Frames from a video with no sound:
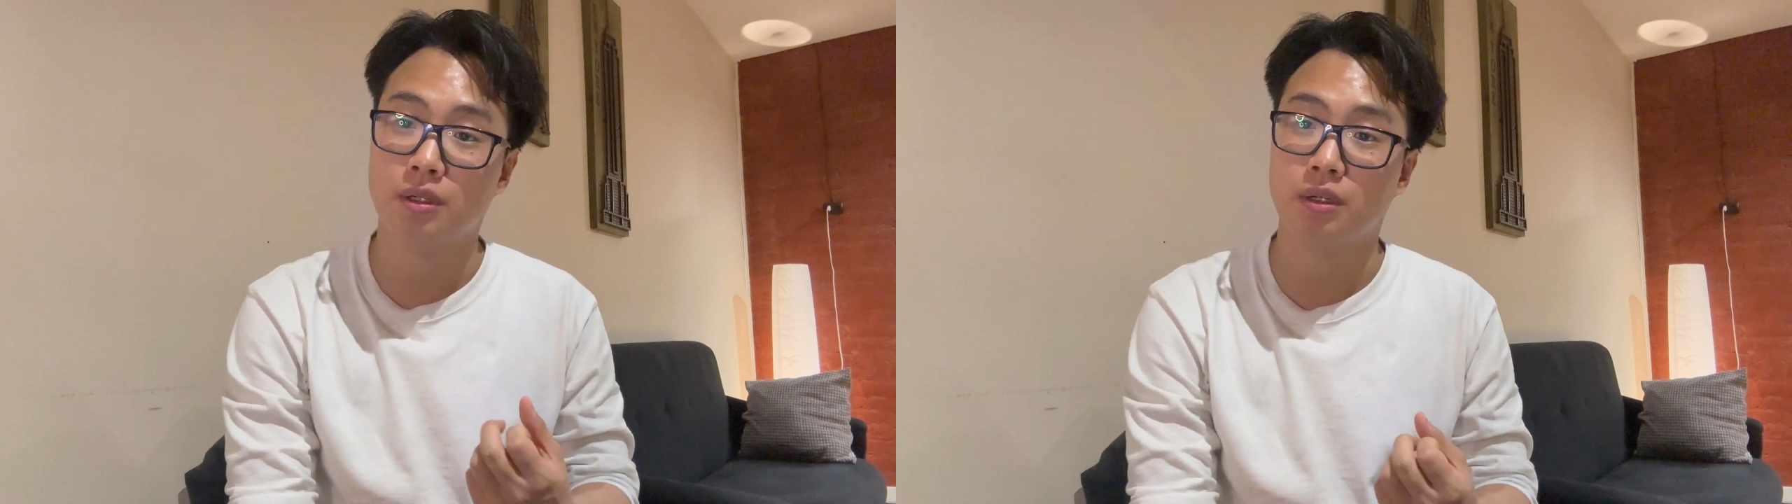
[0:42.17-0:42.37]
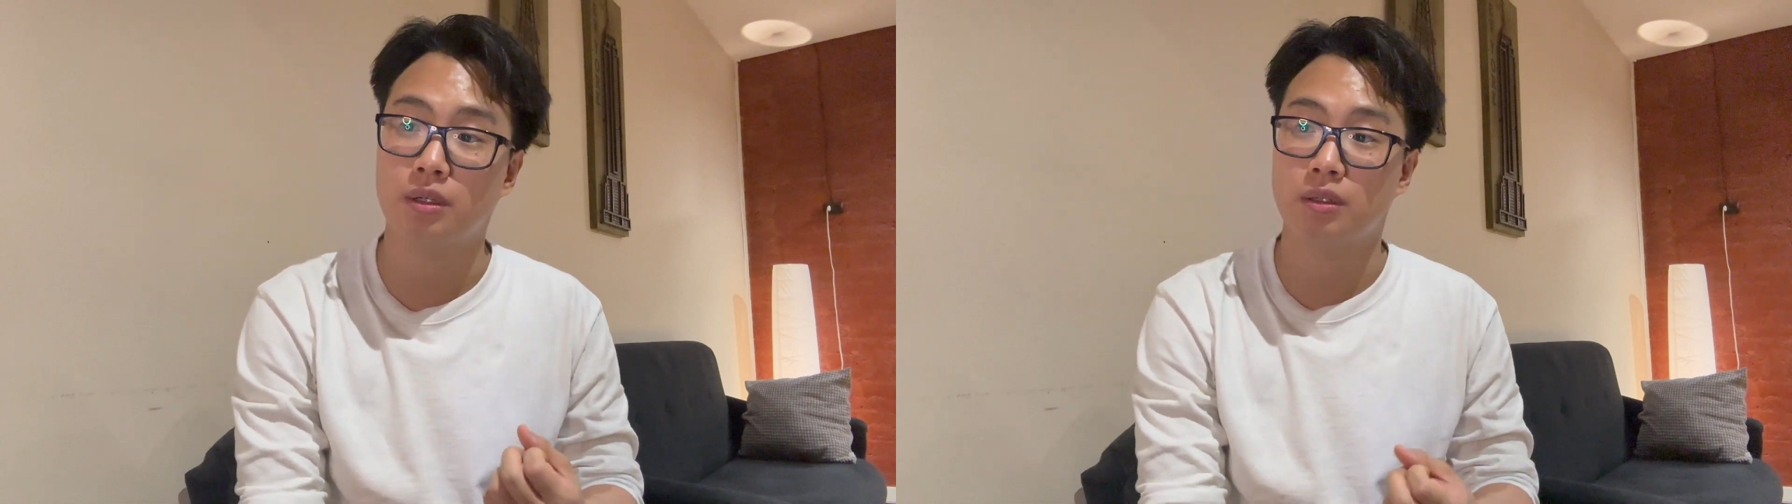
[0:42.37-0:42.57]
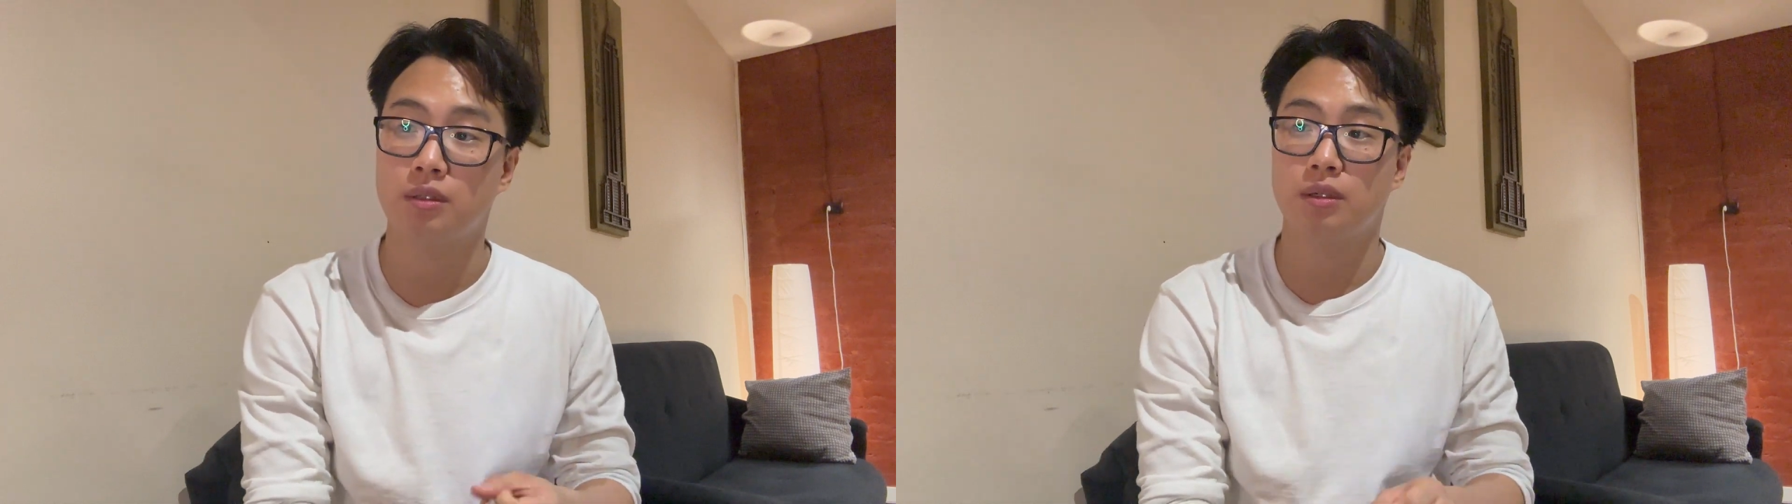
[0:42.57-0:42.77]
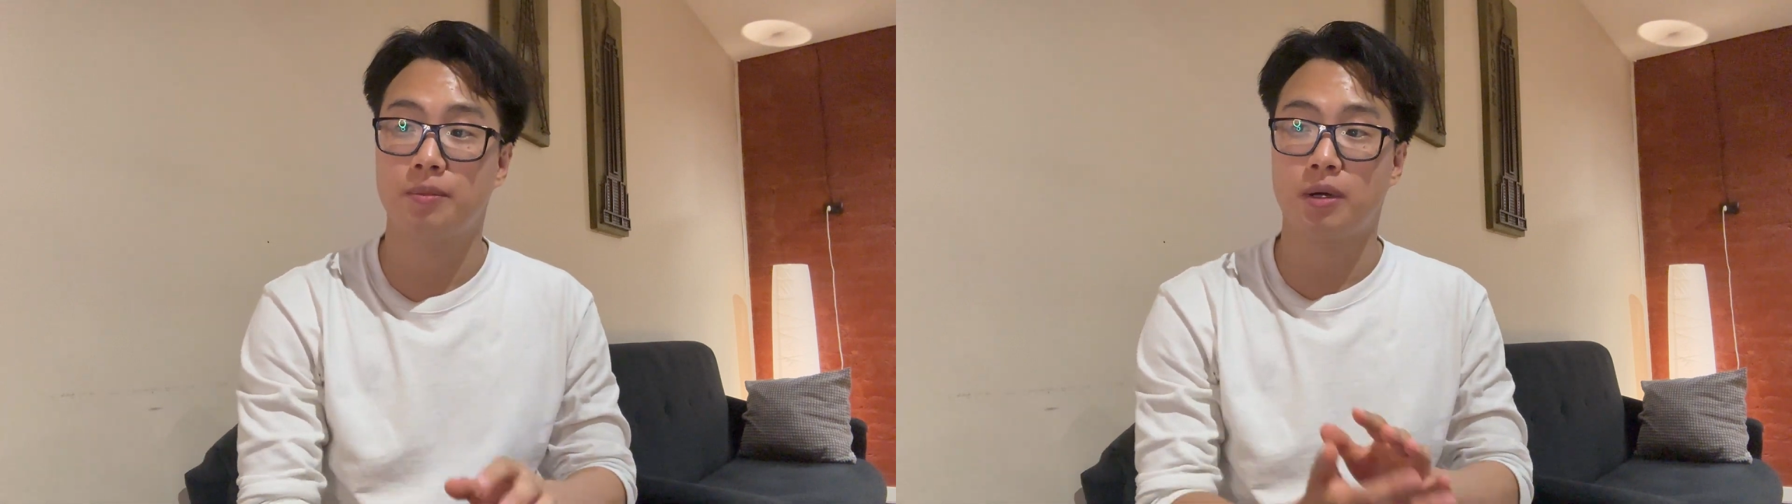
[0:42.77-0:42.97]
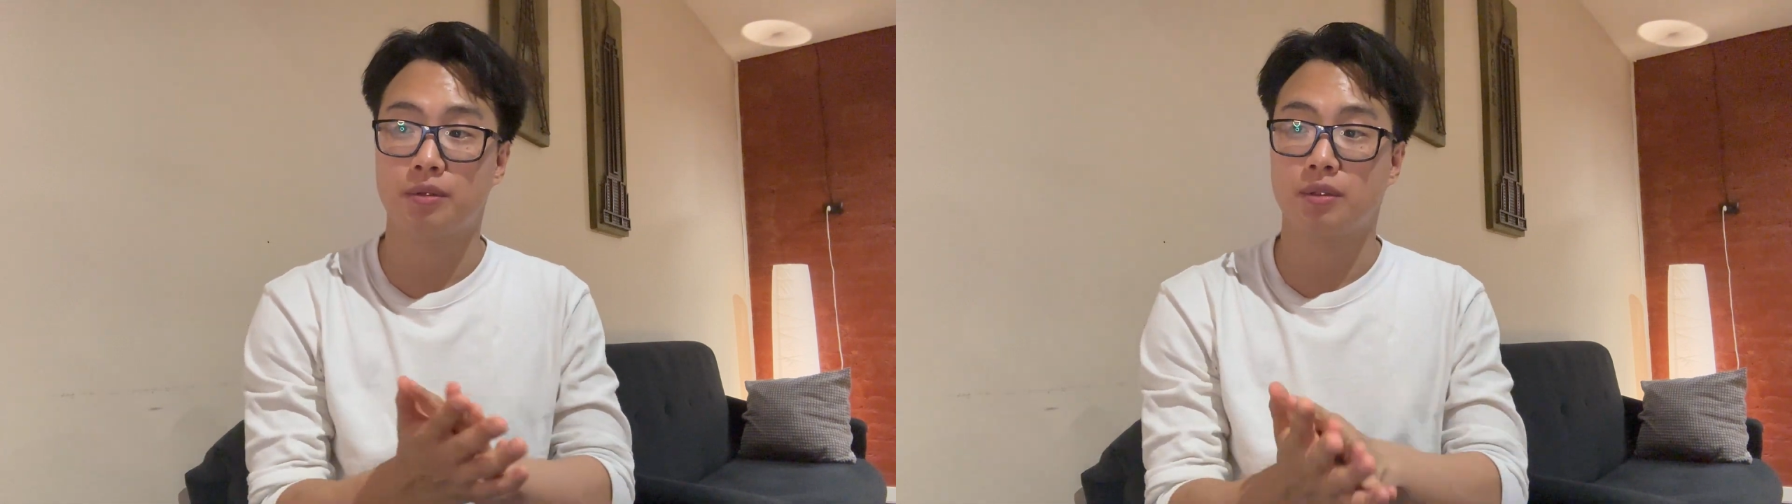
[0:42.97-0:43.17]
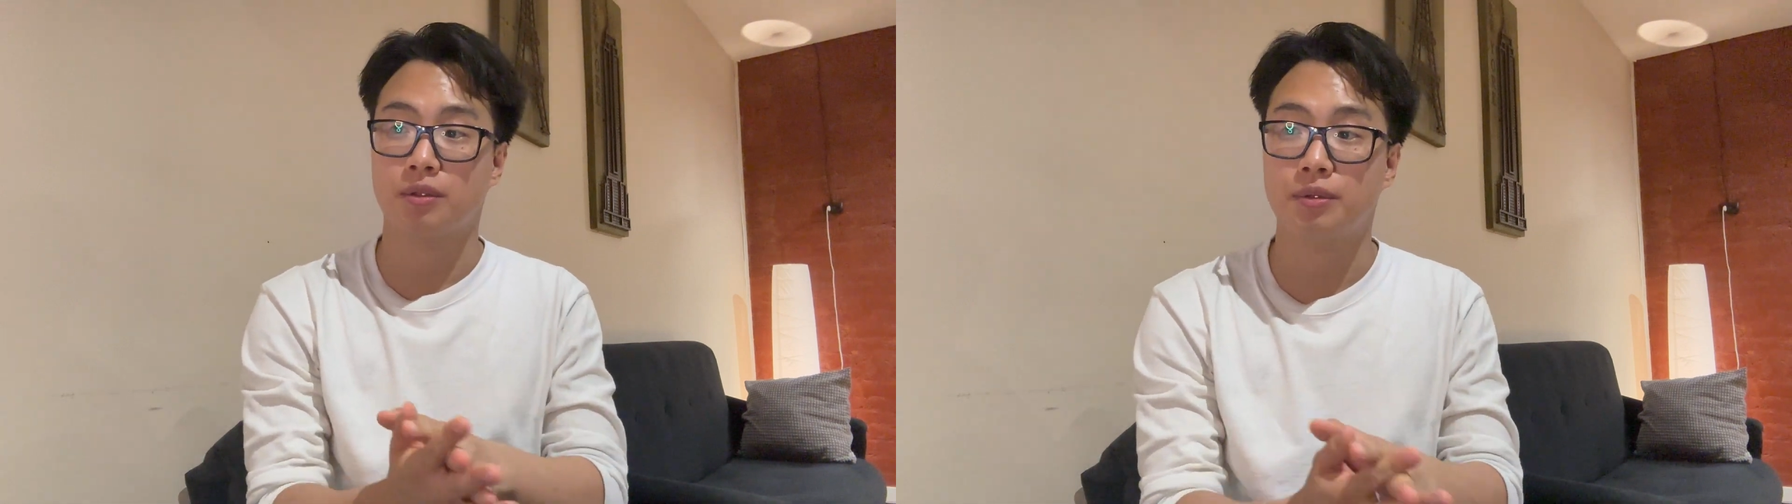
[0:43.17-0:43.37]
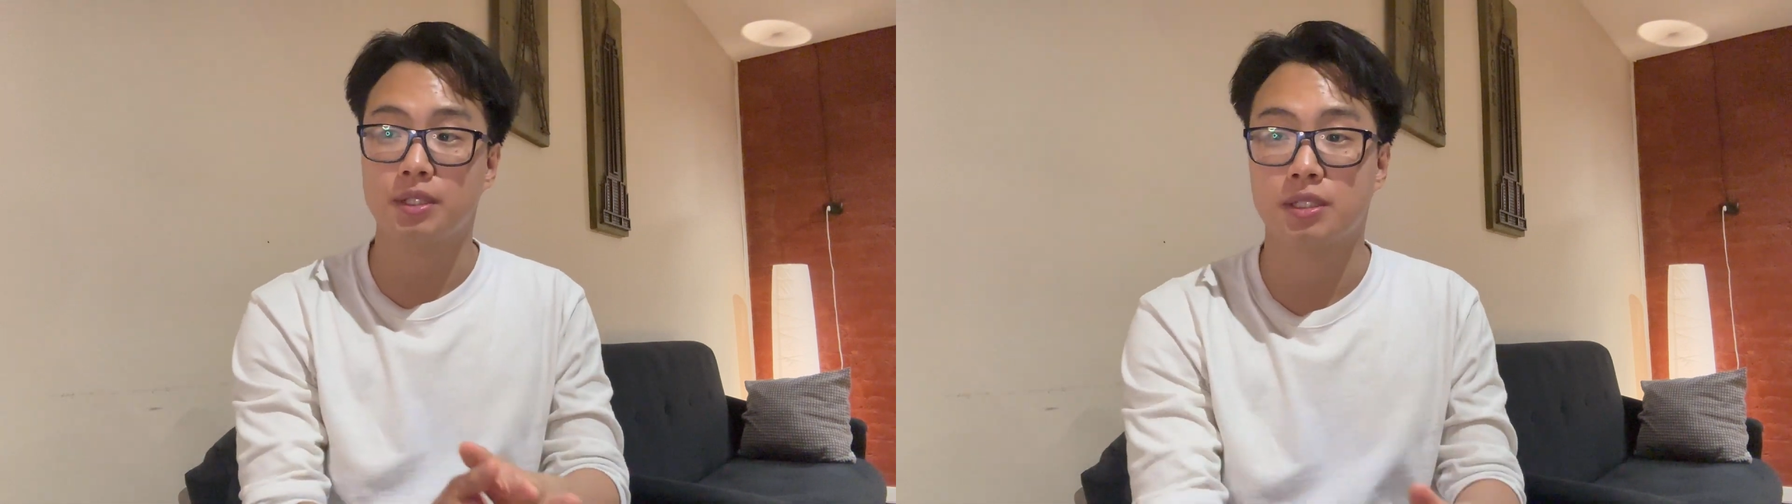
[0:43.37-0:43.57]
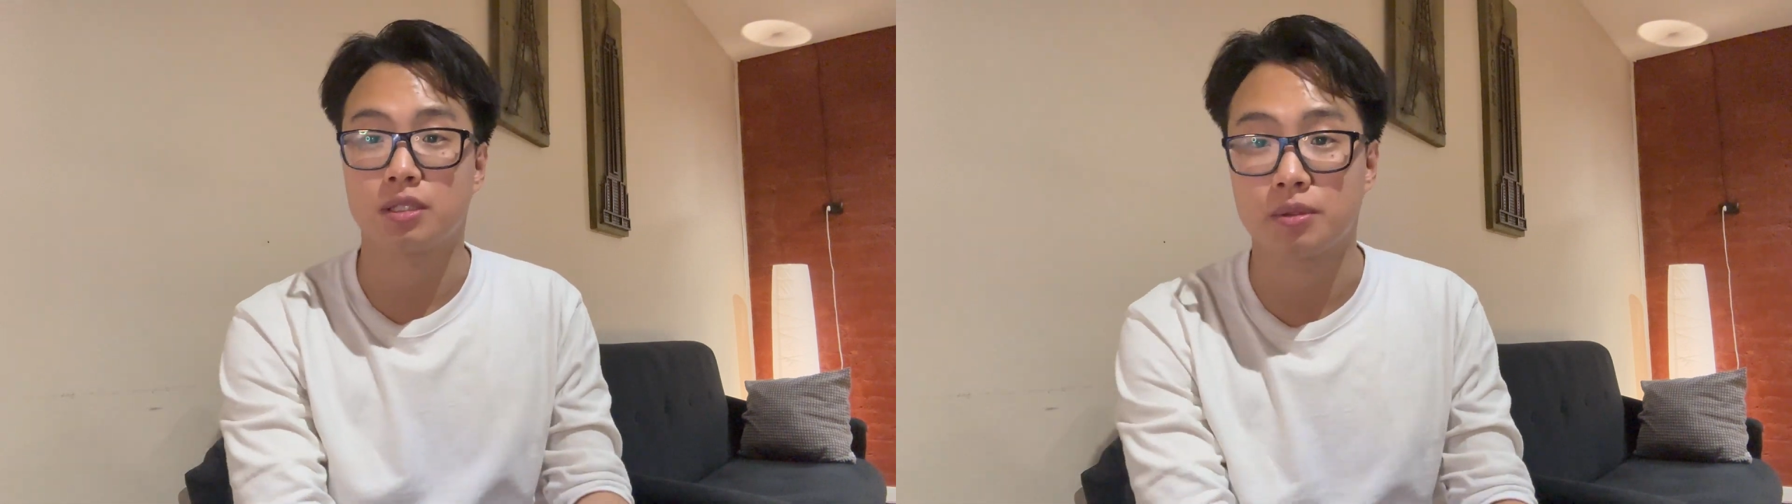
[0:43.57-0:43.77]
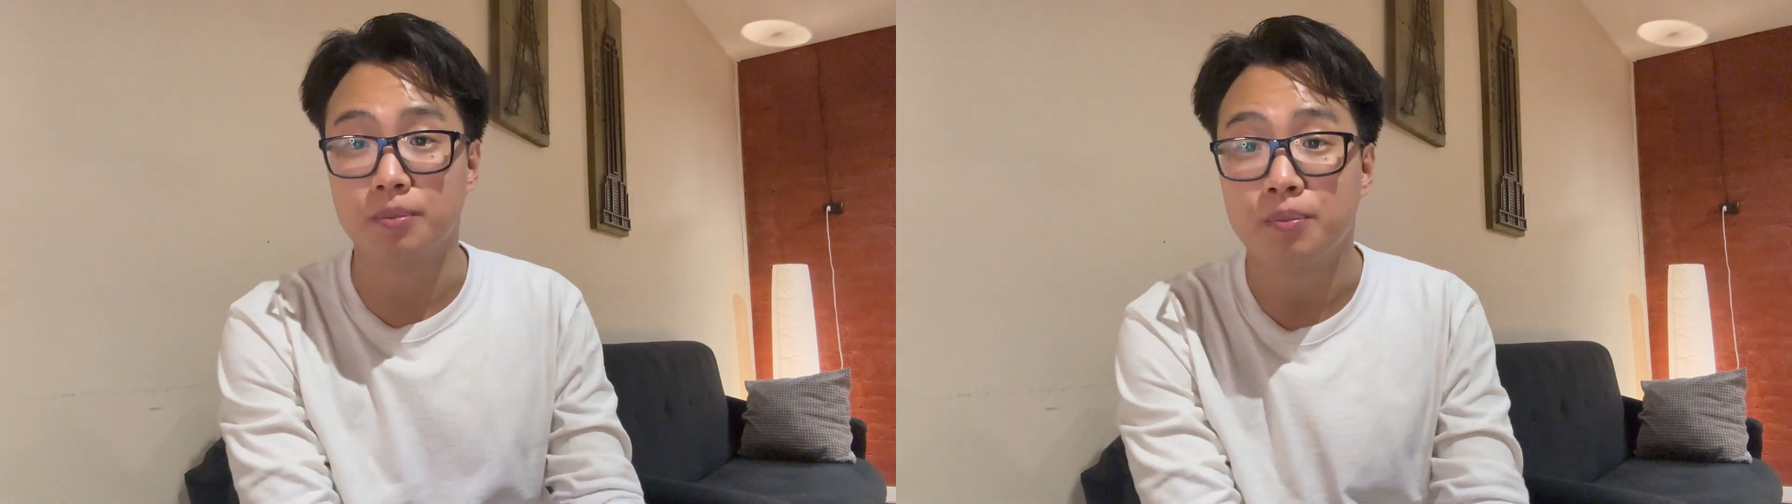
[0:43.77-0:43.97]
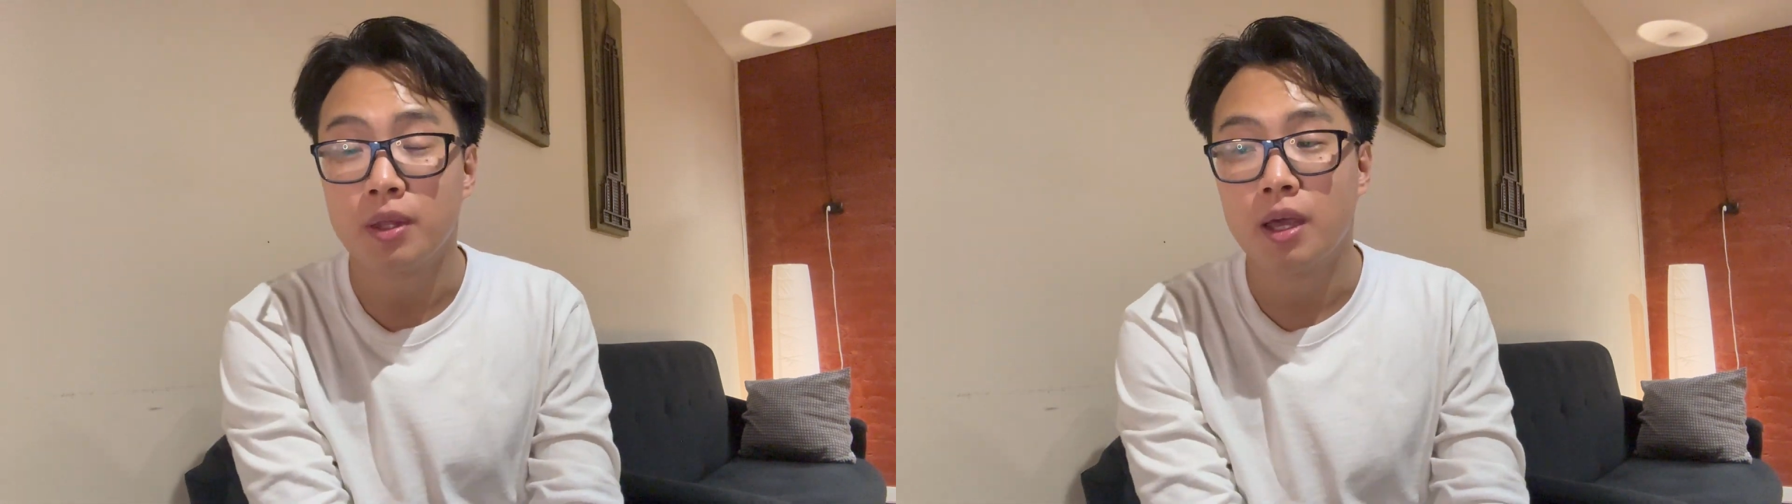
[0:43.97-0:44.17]
about the
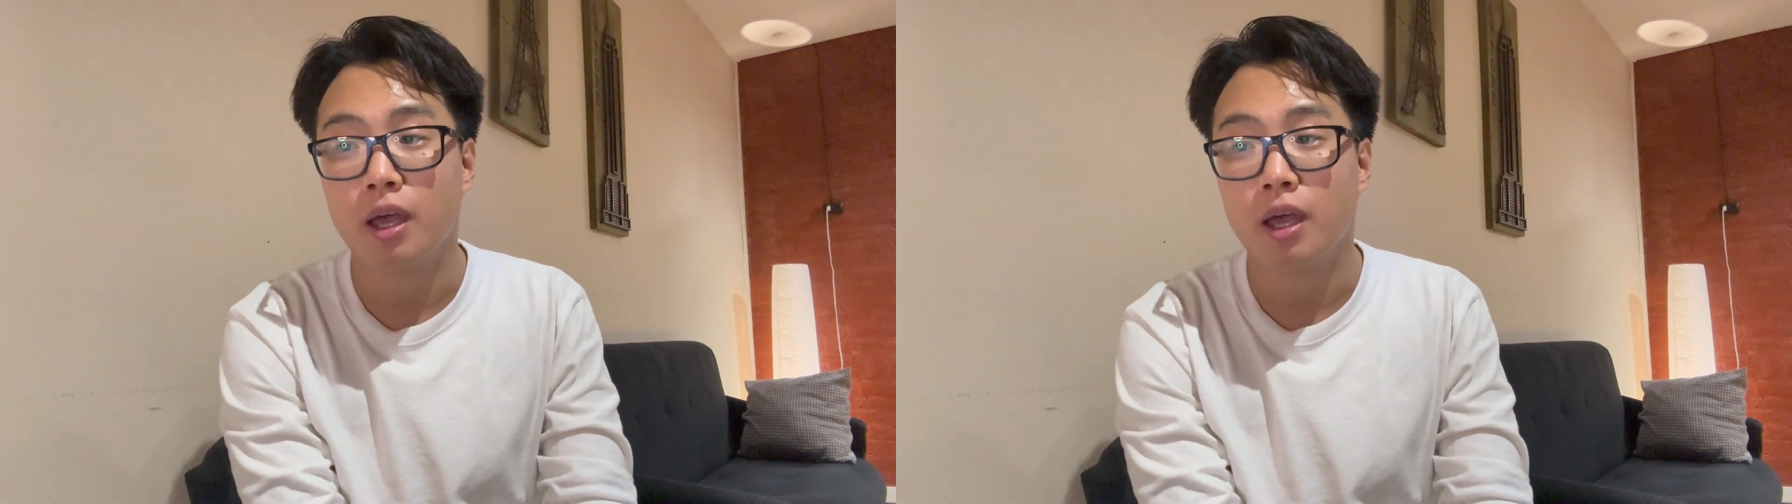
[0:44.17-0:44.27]
criticism.